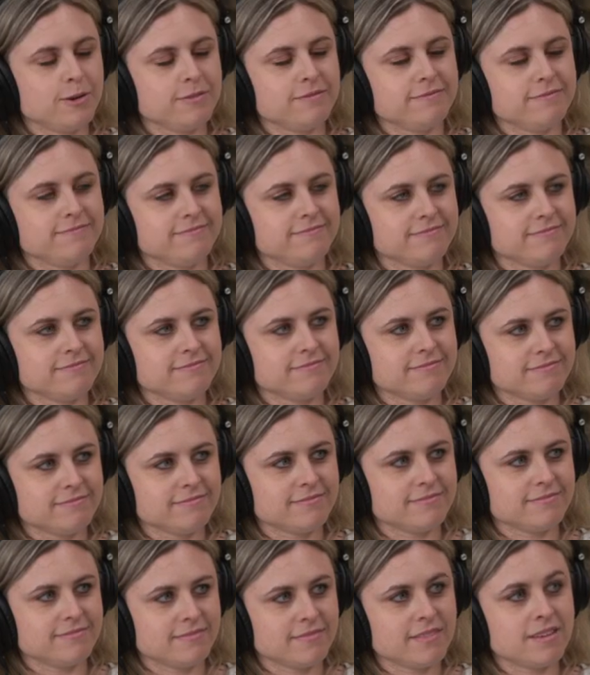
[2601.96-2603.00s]
Aryan
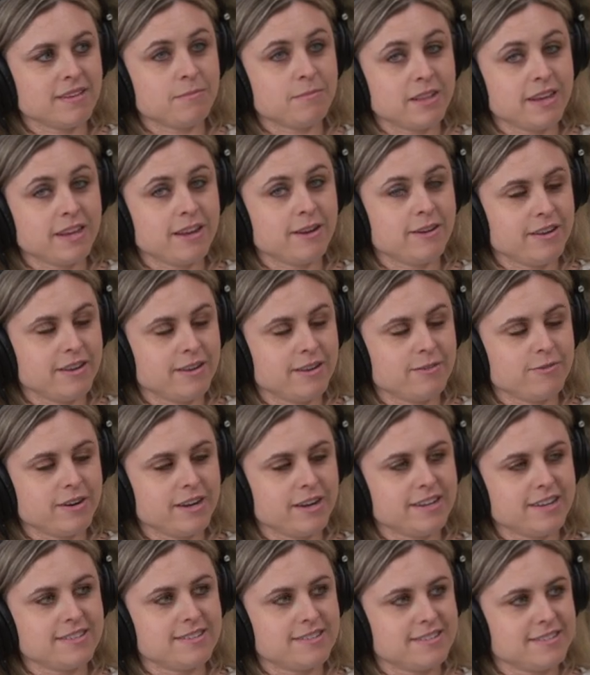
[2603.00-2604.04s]
like I'm the Aryan
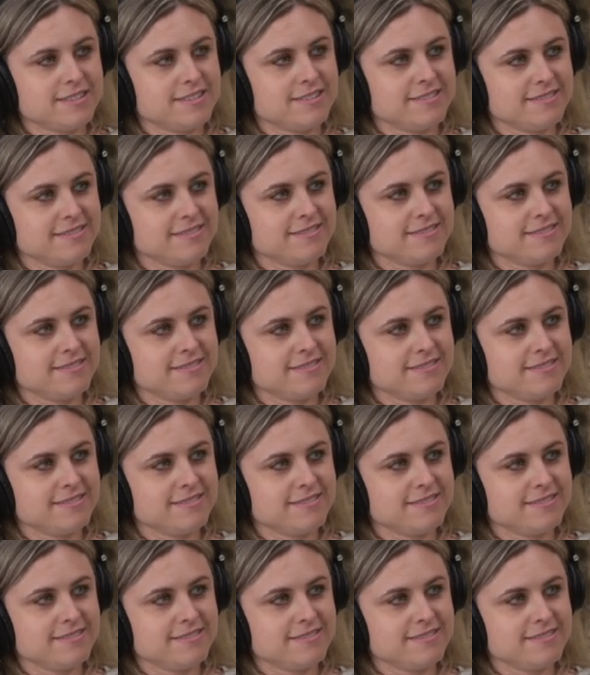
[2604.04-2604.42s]
race thing